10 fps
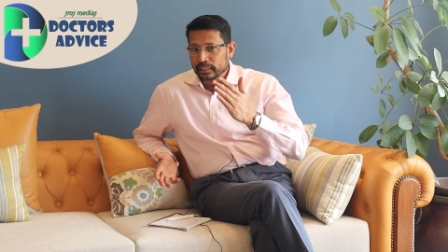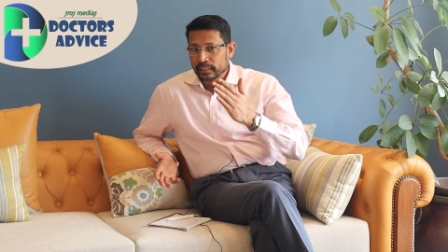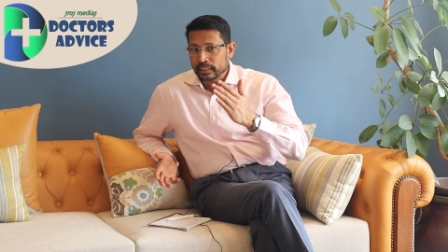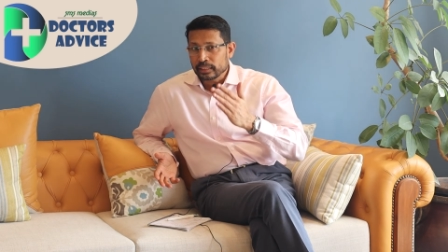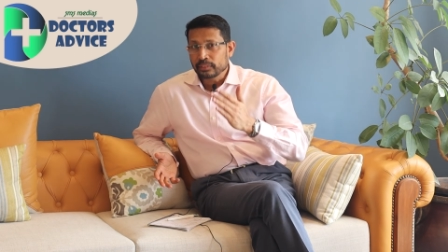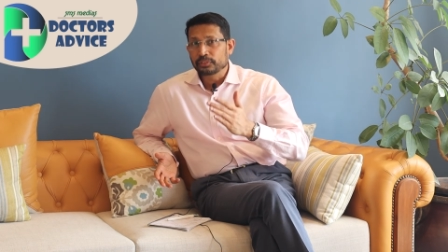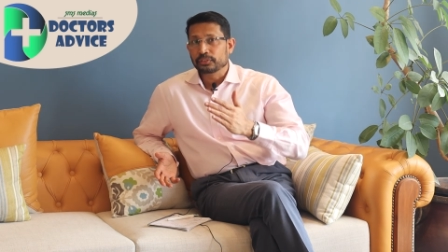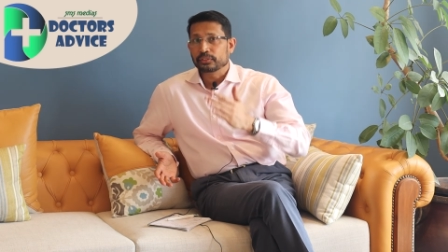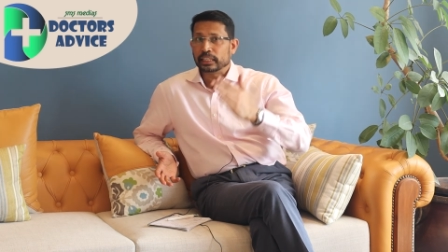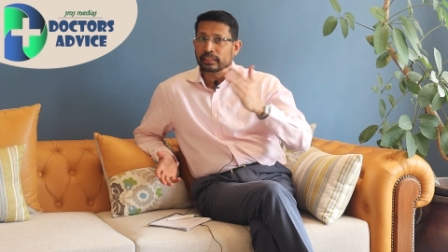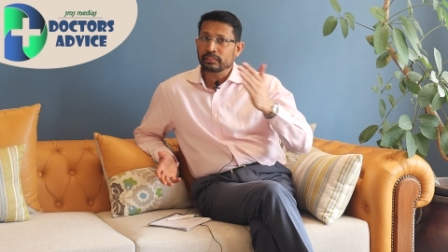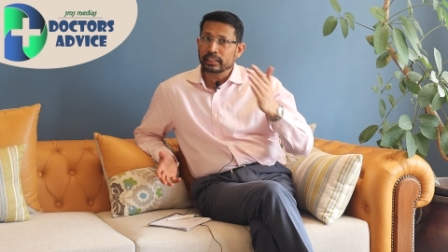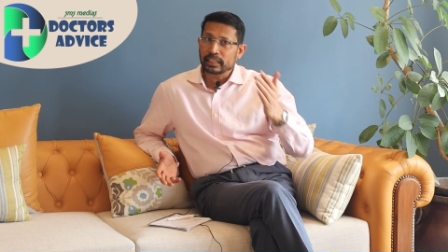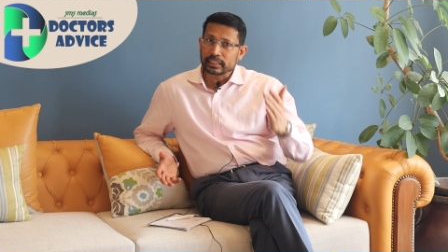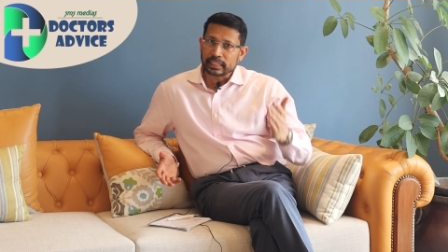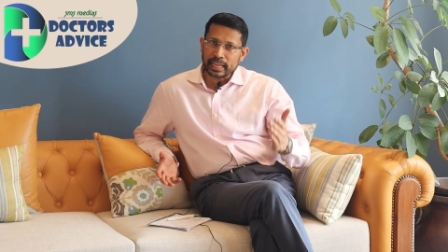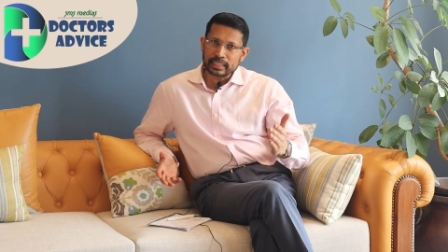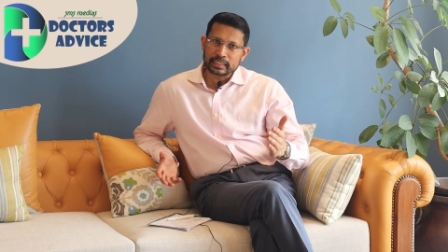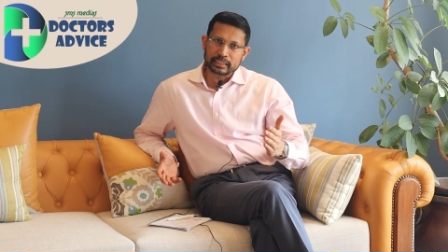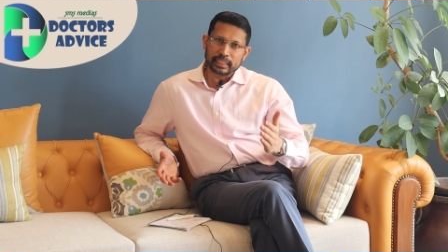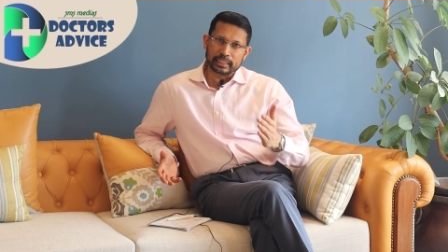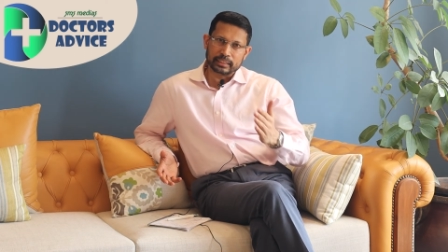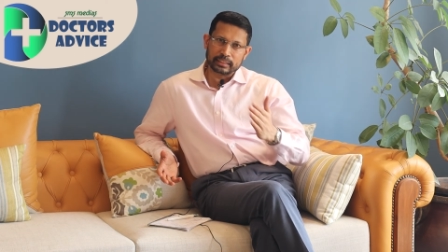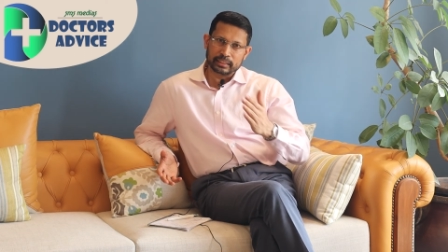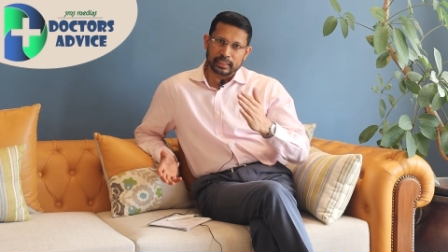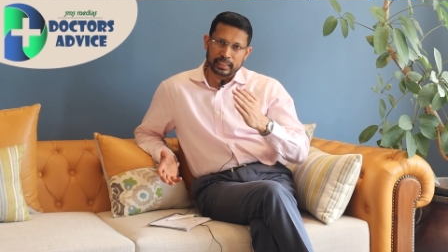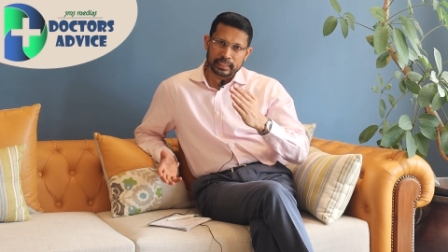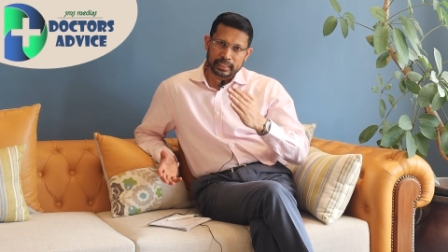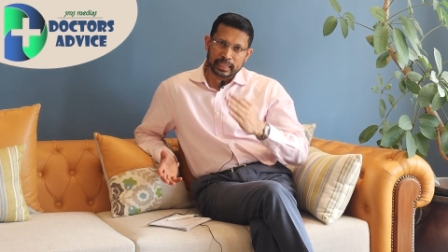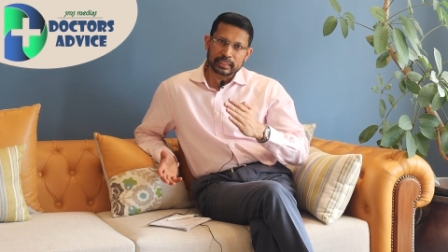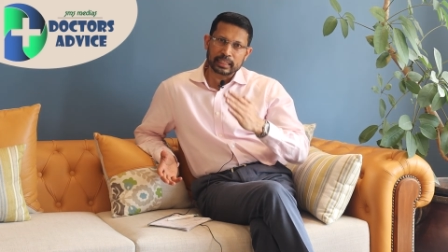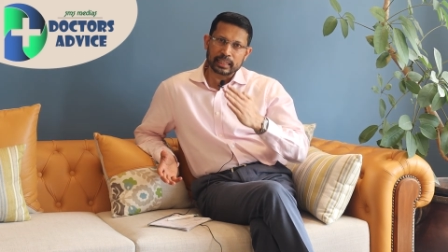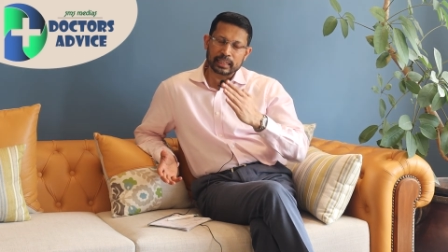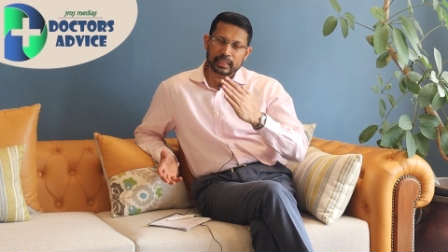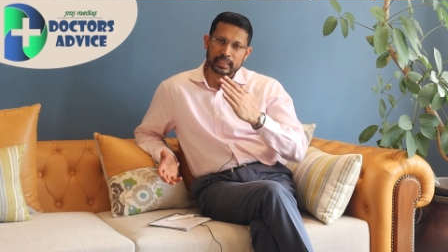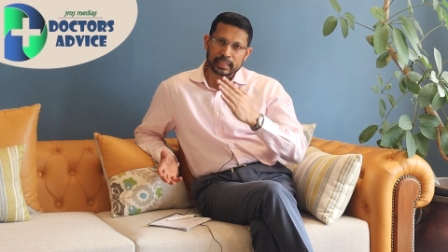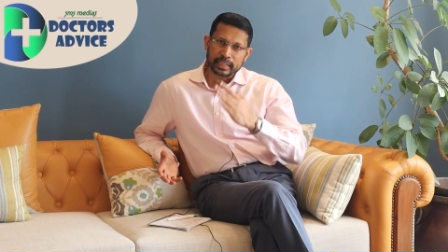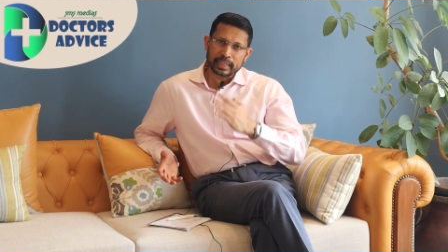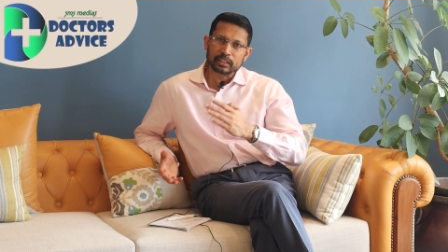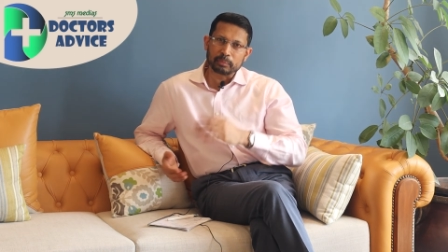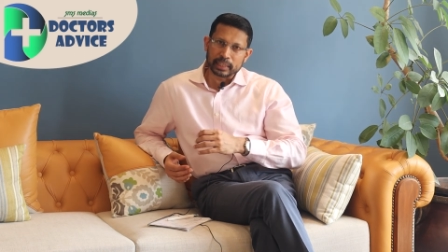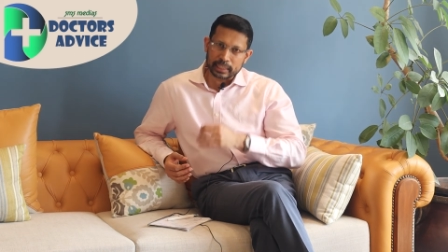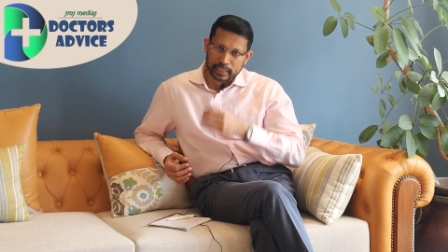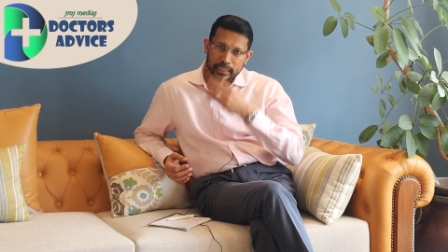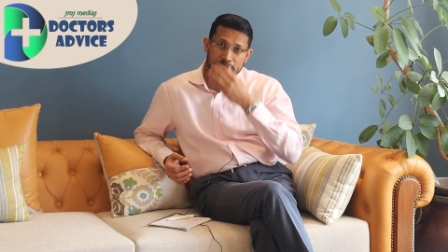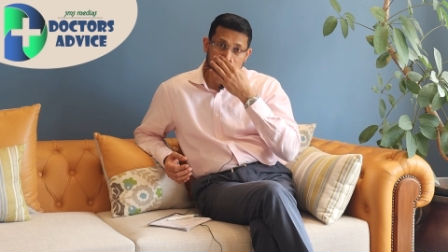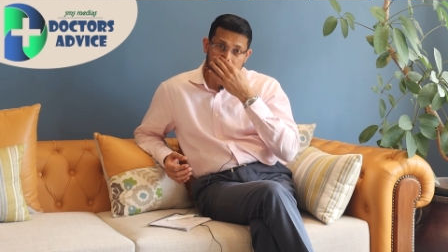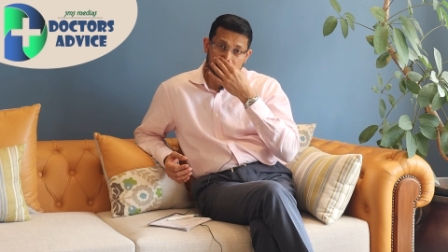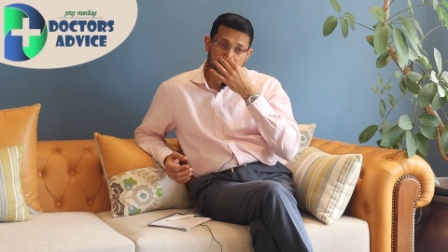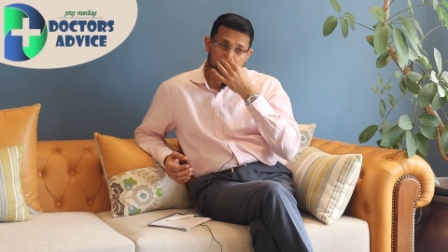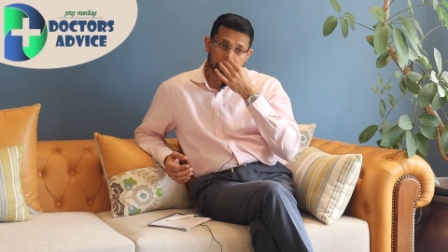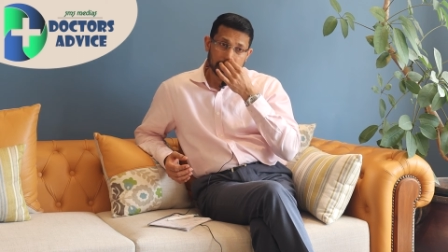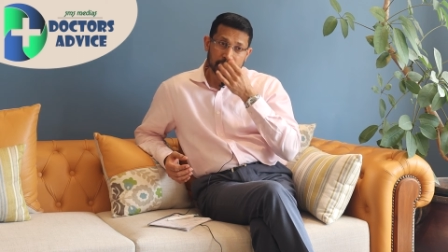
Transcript: if even at that stage they take the correct medications,